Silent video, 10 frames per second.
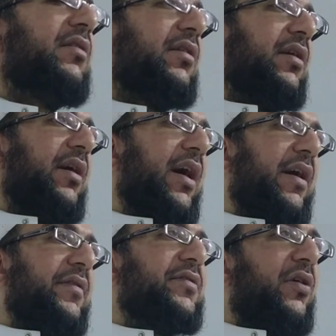
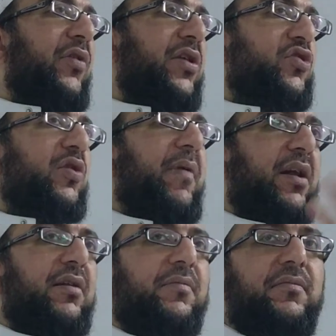has arranged the battle.
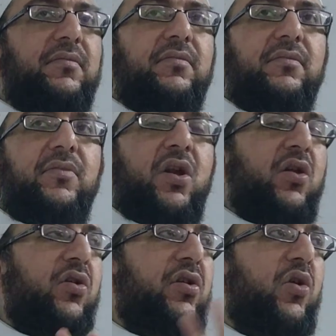They don't
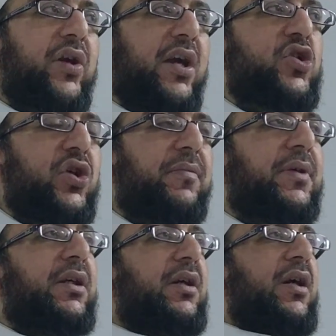know the location.
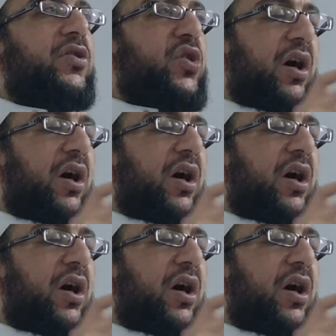Charles